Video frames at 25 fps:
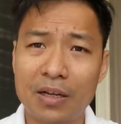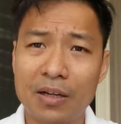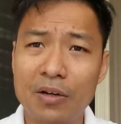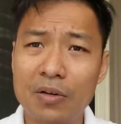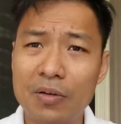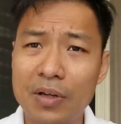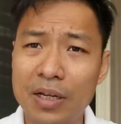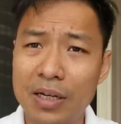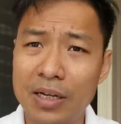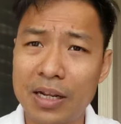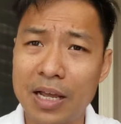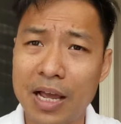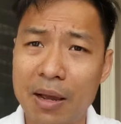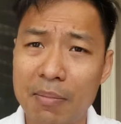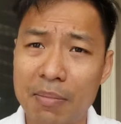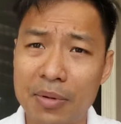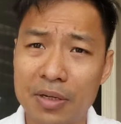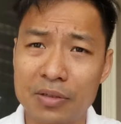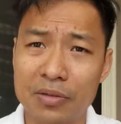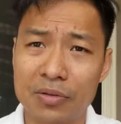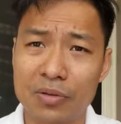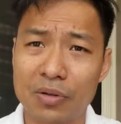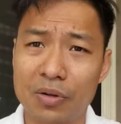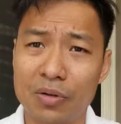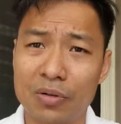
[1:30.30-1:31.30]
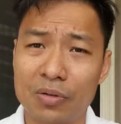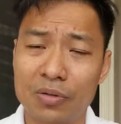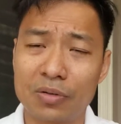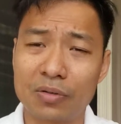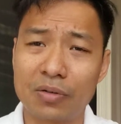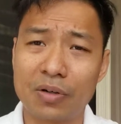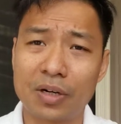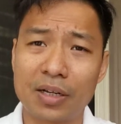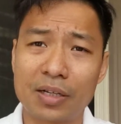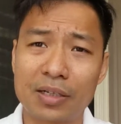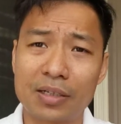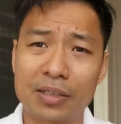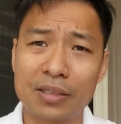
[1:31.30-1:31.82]
Look at Amazon,
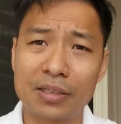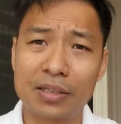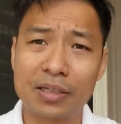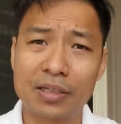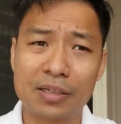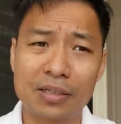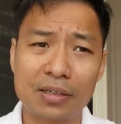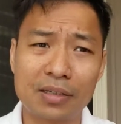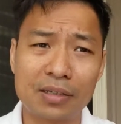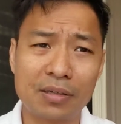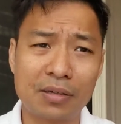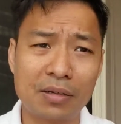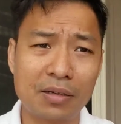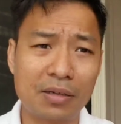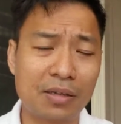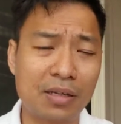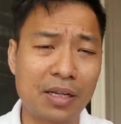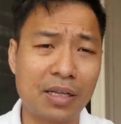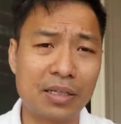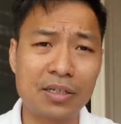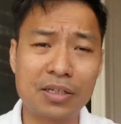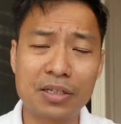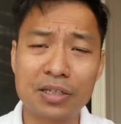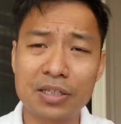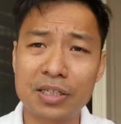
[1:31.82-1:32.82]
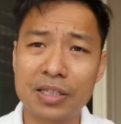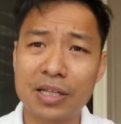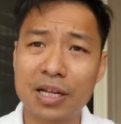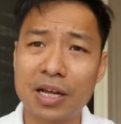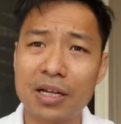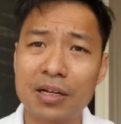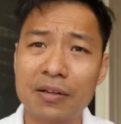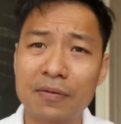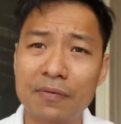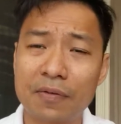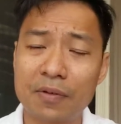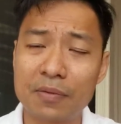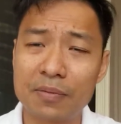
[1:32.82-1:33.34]
right? They just
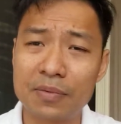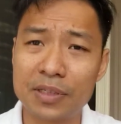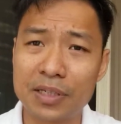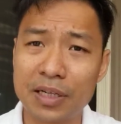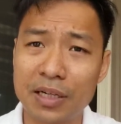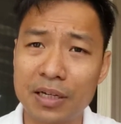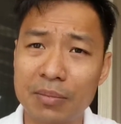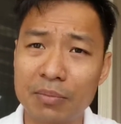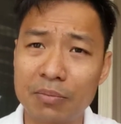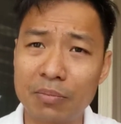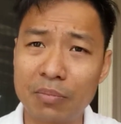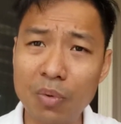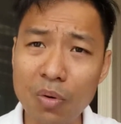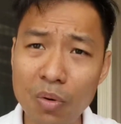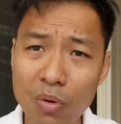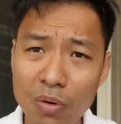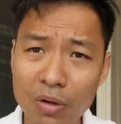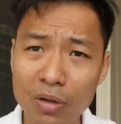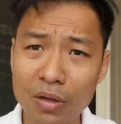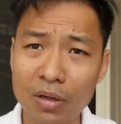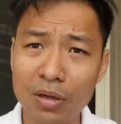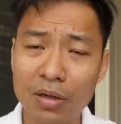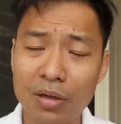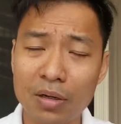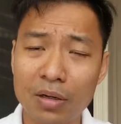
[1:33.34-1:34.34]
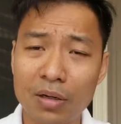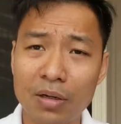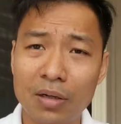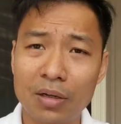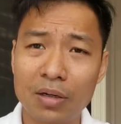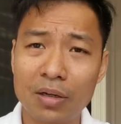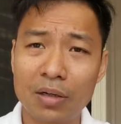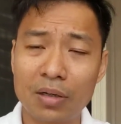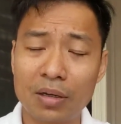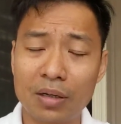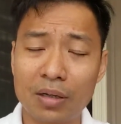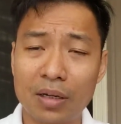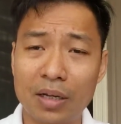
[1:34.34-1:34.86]
started from selling book,
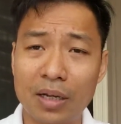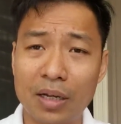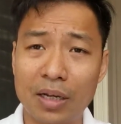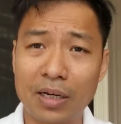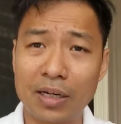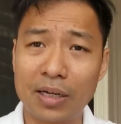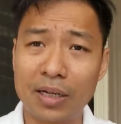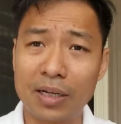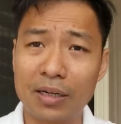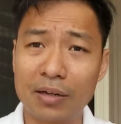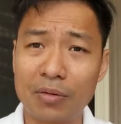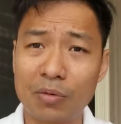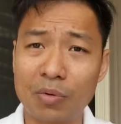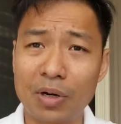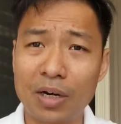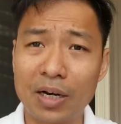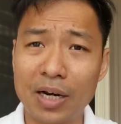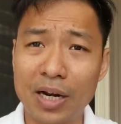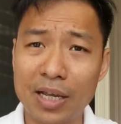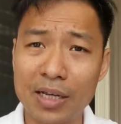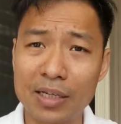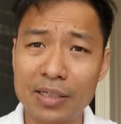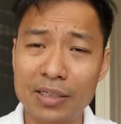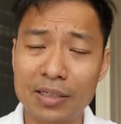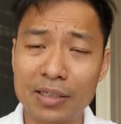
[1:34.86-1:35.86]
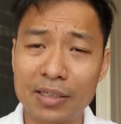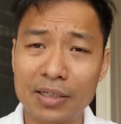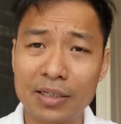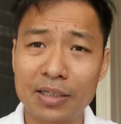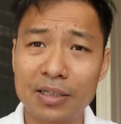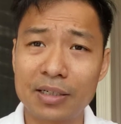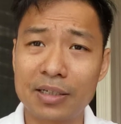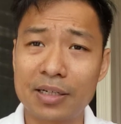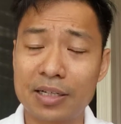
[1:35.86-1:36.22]
and then what next?